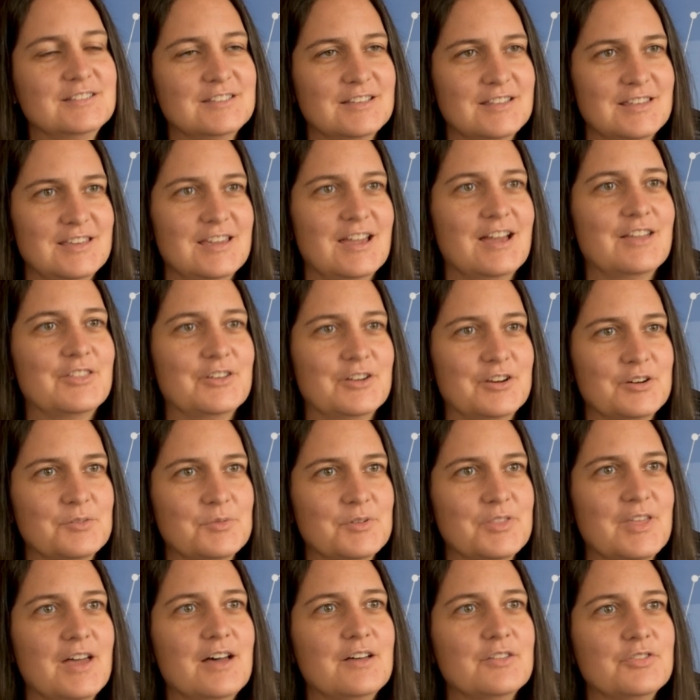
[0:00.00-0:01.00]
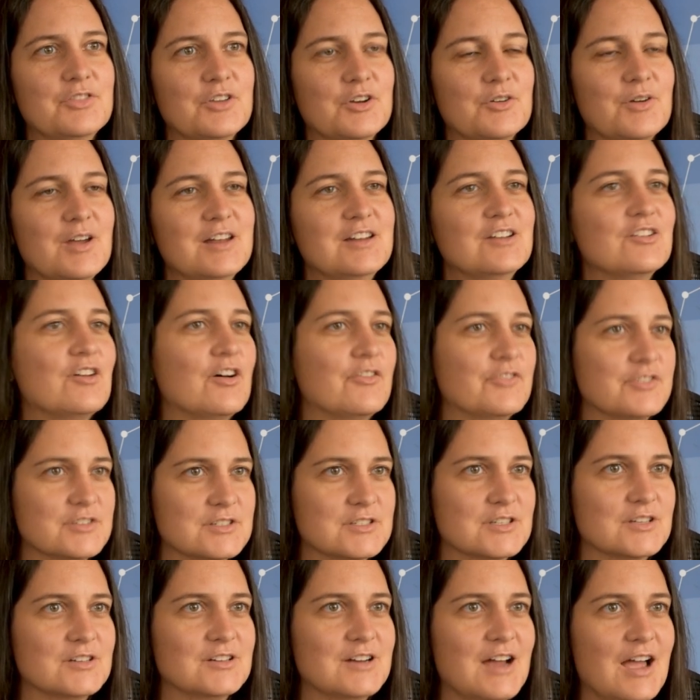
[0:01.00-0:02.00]
to the other without the credit
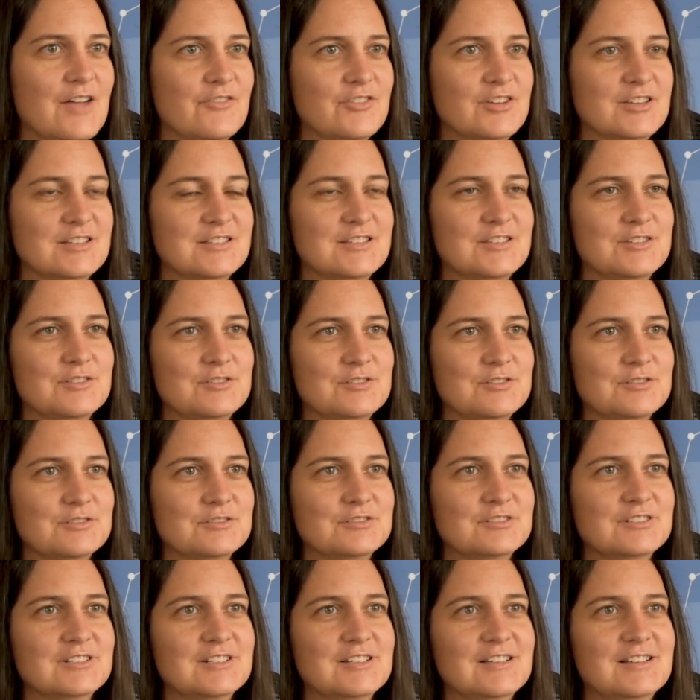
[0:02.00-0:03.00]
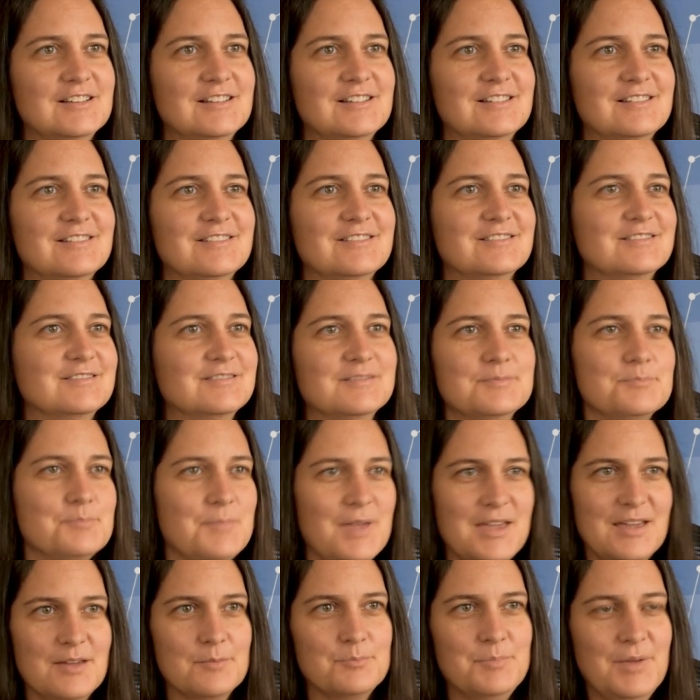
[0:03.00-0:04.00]
officer having to
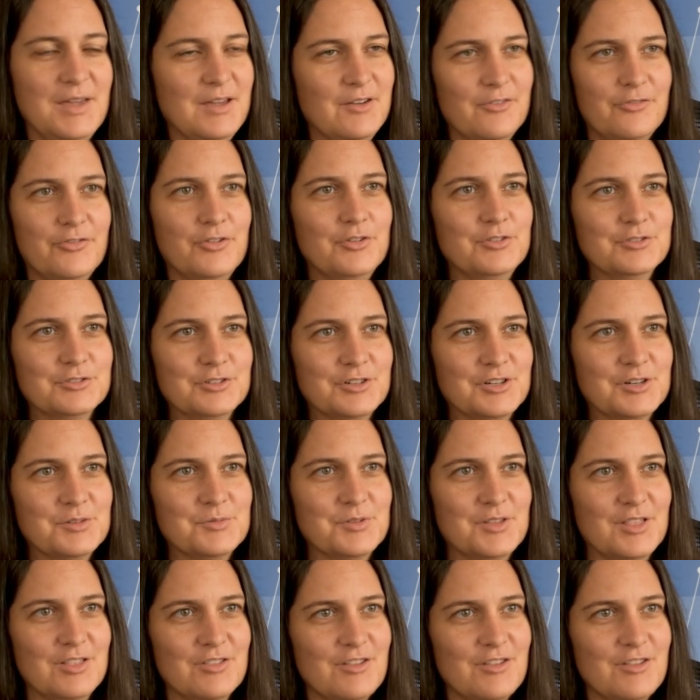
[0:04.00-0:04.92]
make a big folder with